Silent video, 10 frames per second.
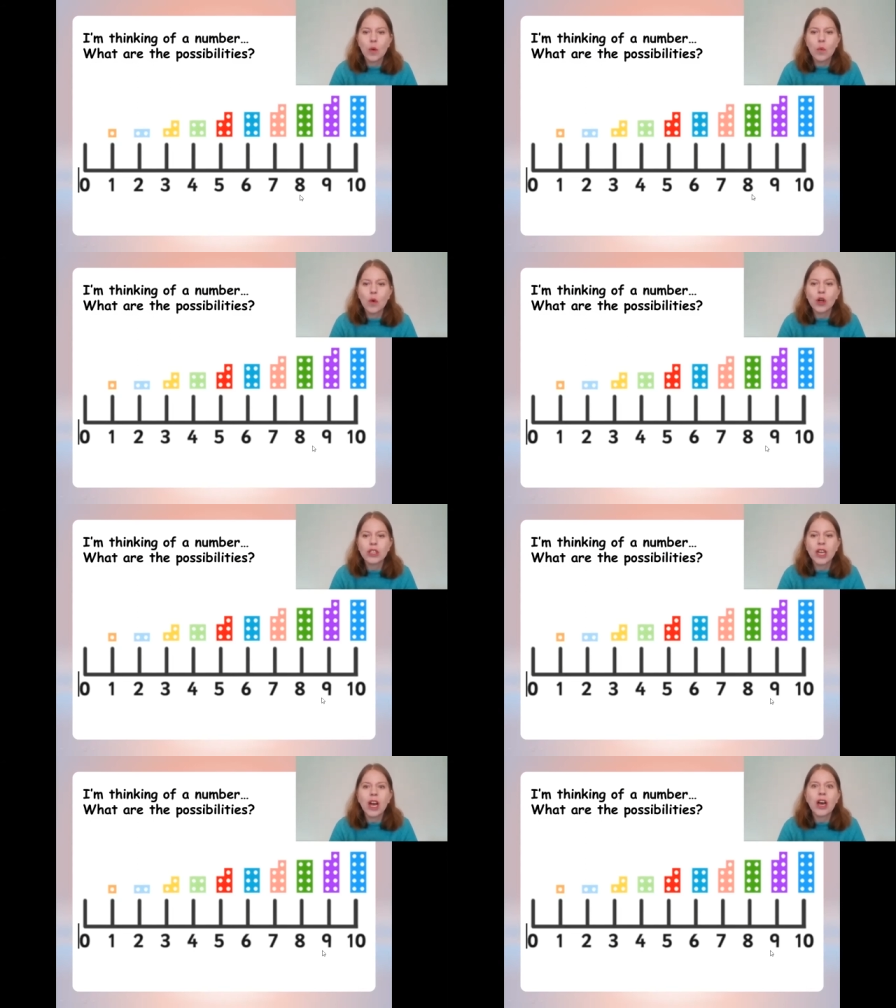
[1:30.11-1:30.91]

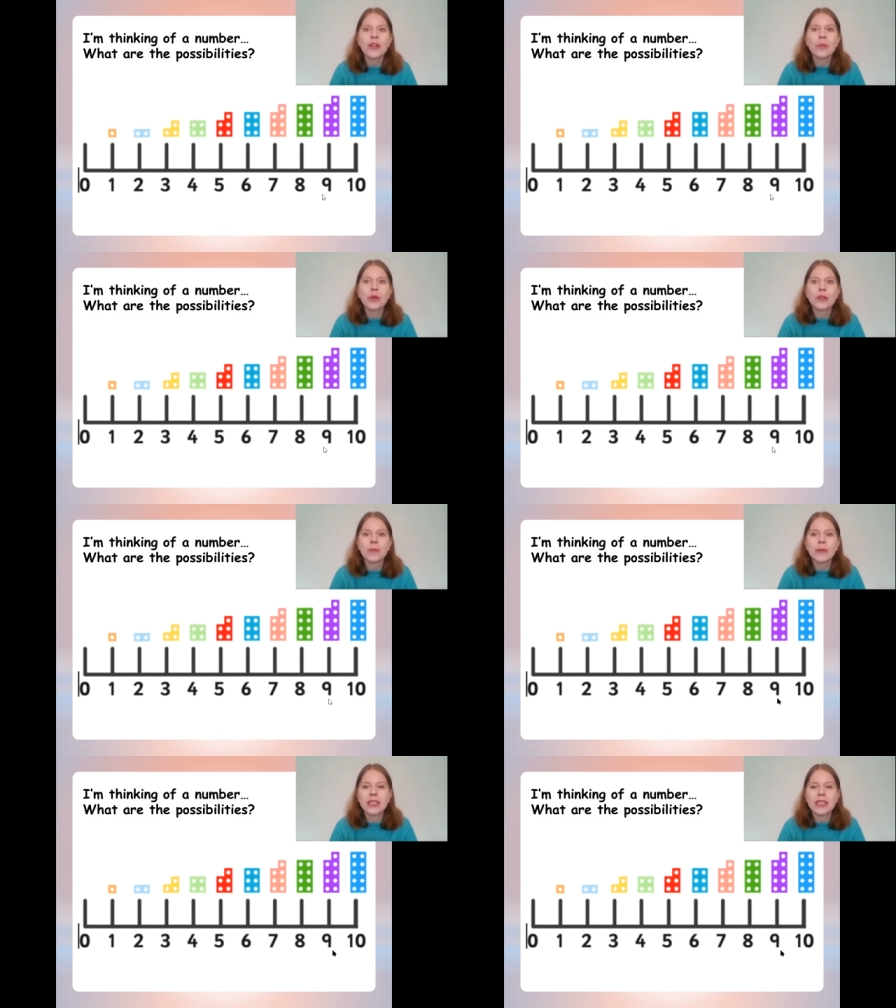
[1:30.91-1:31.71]
What are the
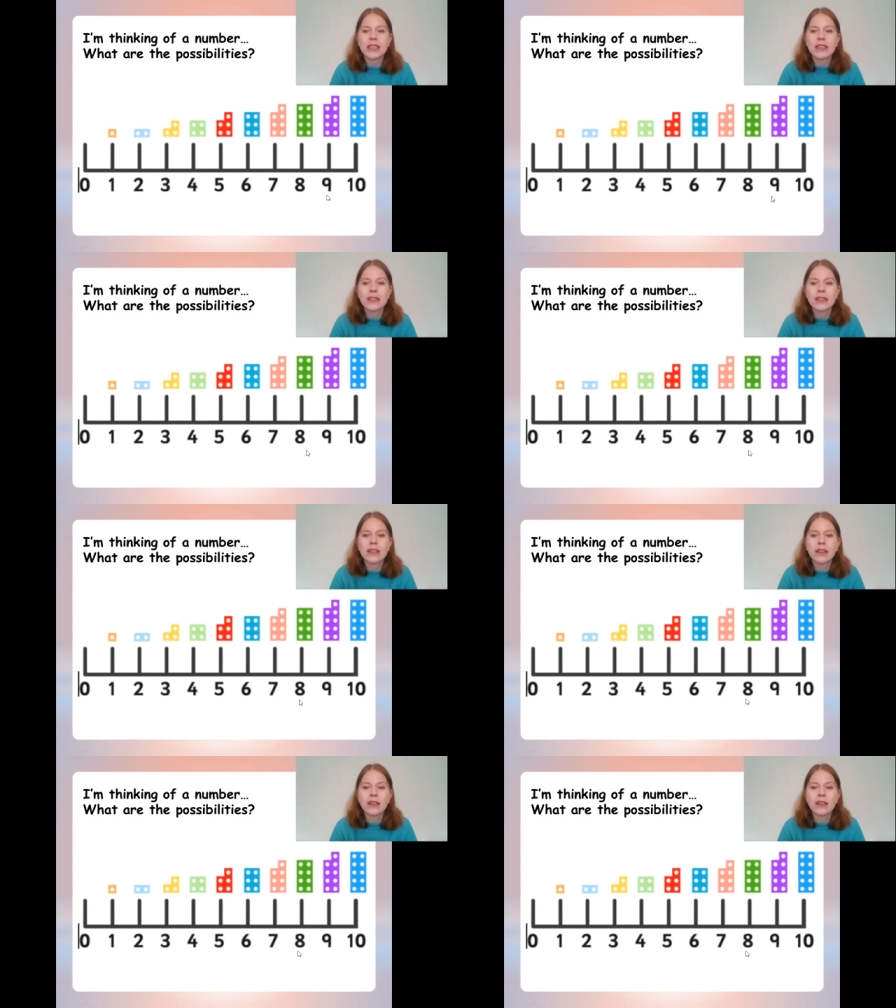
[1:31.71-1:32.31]
possibilities?